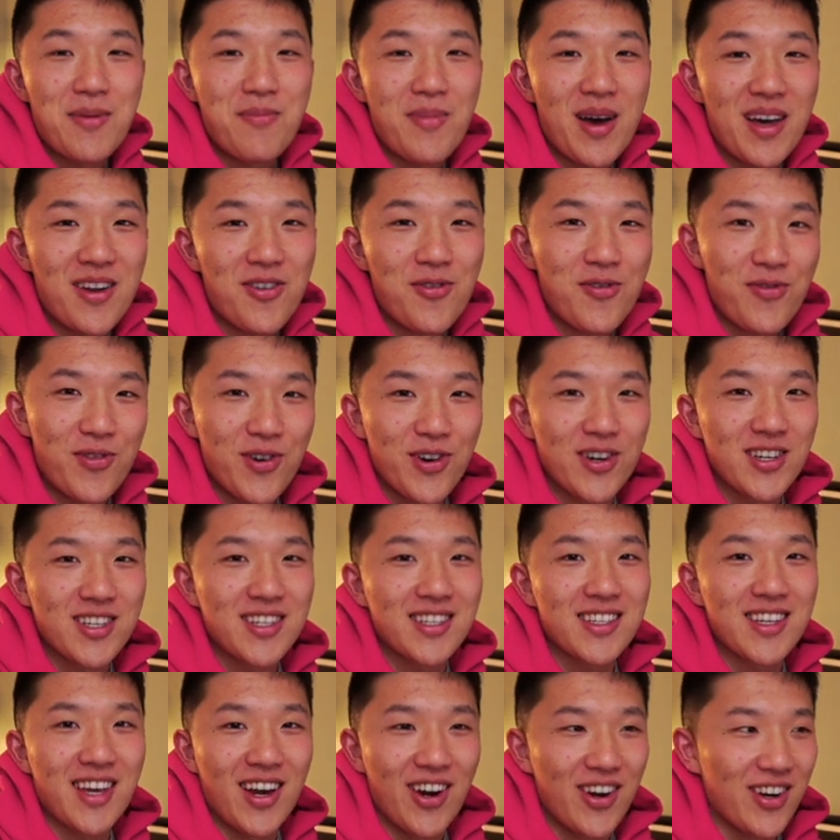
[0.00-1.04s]

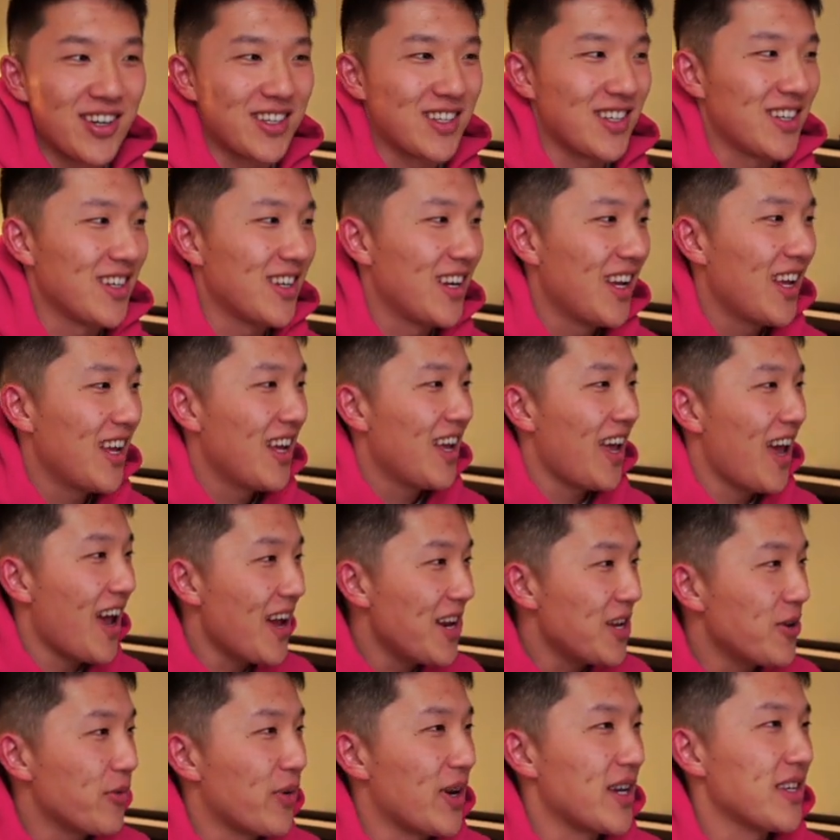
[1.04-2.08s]
metaverse character.
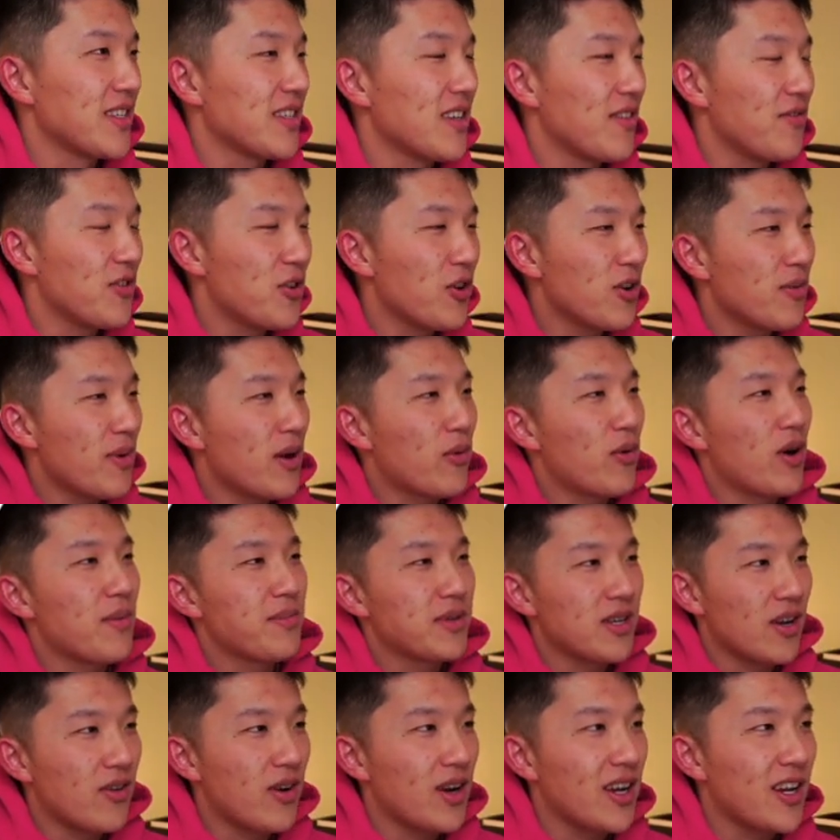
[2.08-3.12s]
Anyways, if you go to my
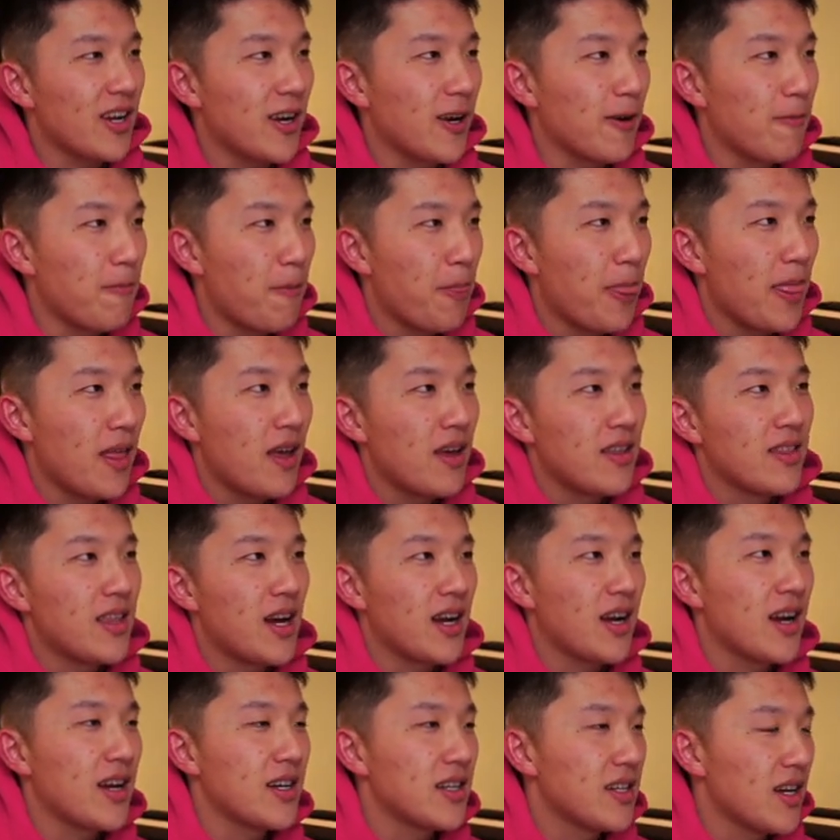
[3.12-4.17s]
website right here,
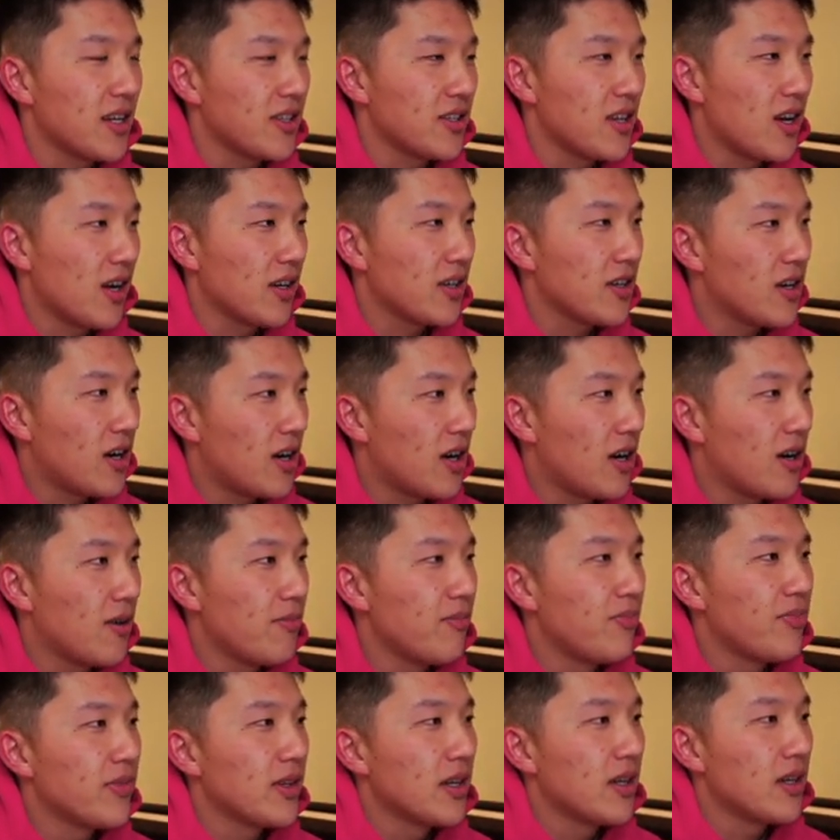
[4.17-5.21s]

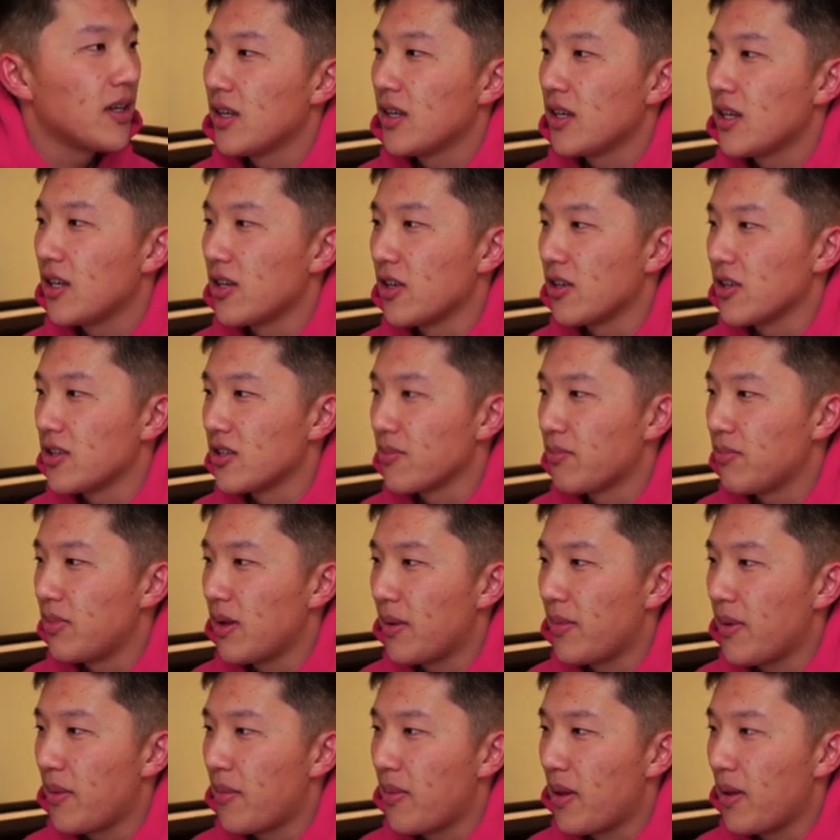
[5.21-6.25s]
thatguyintech.com, you know, there's
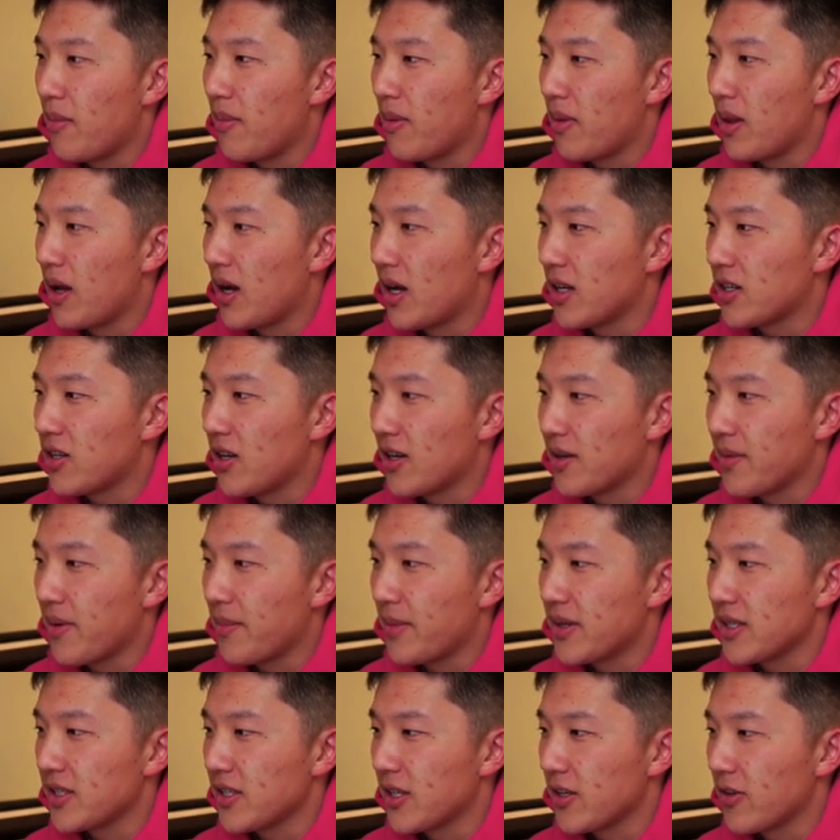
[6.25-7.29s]
blah, blah, blah, blah, talk about
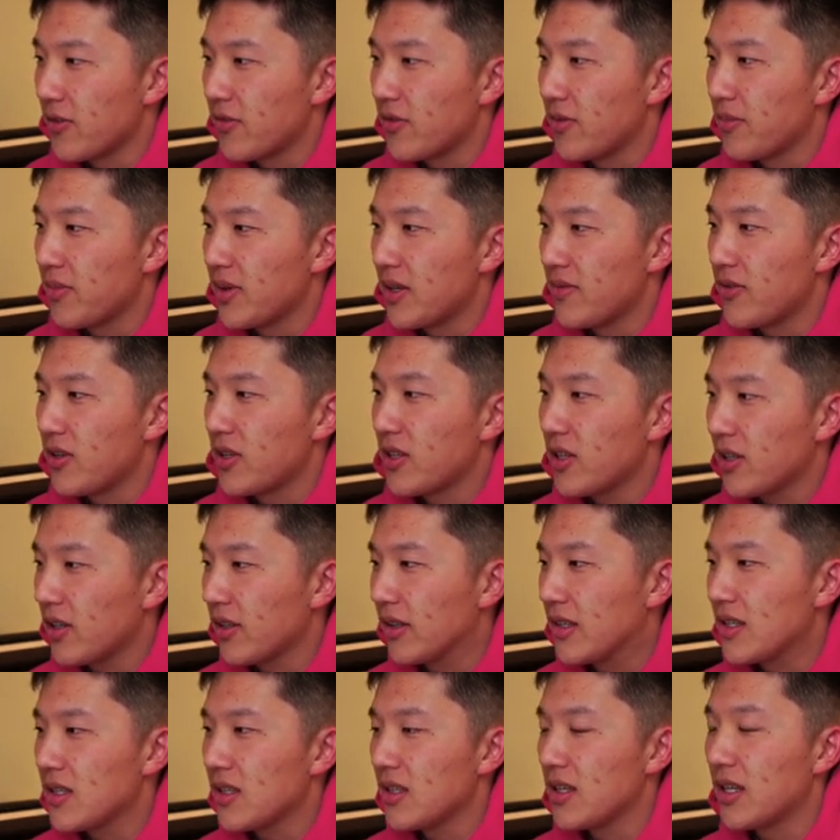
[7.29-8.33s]
myself. But if you click
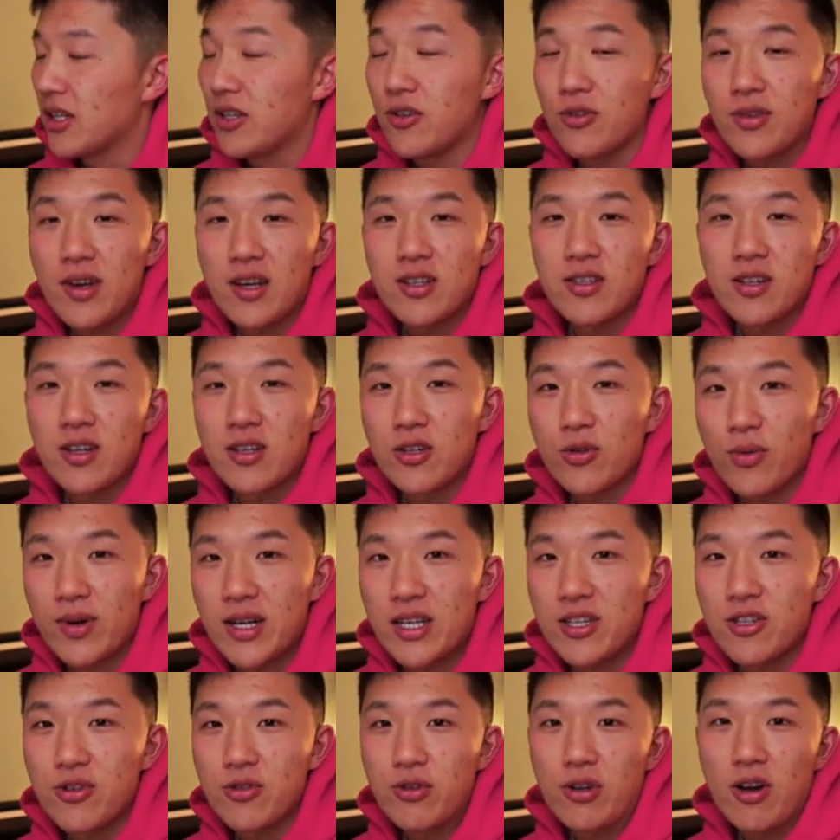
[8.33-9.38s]
on this link,
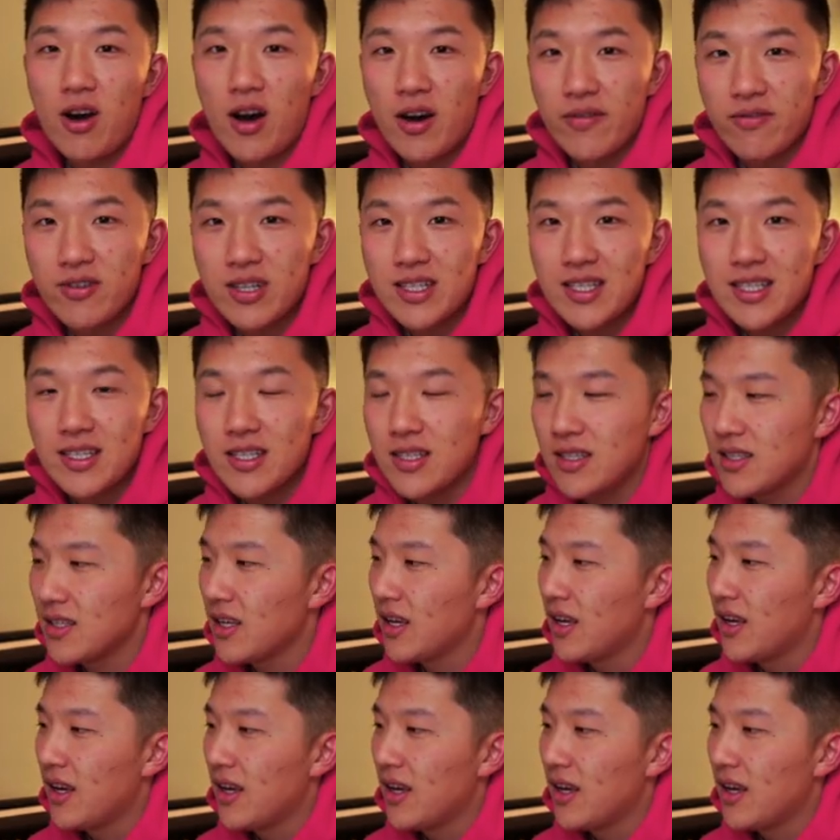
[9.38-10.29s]
2022 conferences,